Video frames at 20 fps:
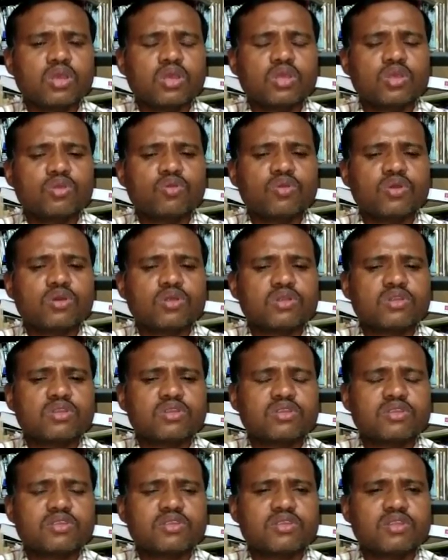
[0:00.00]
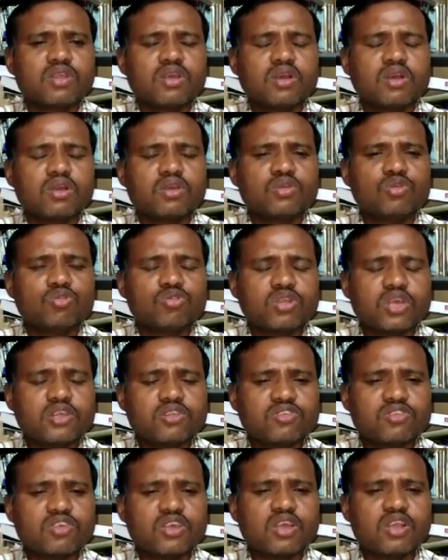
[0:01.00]
your
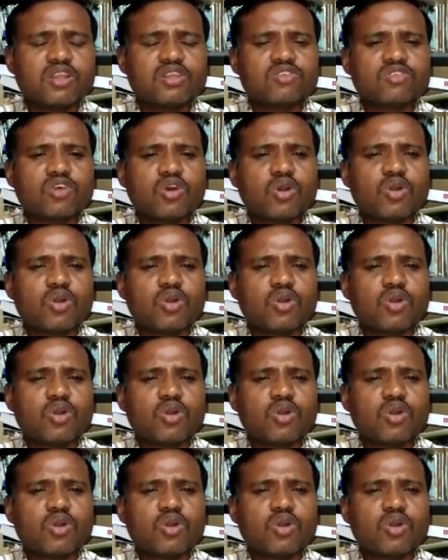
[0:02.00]
utensils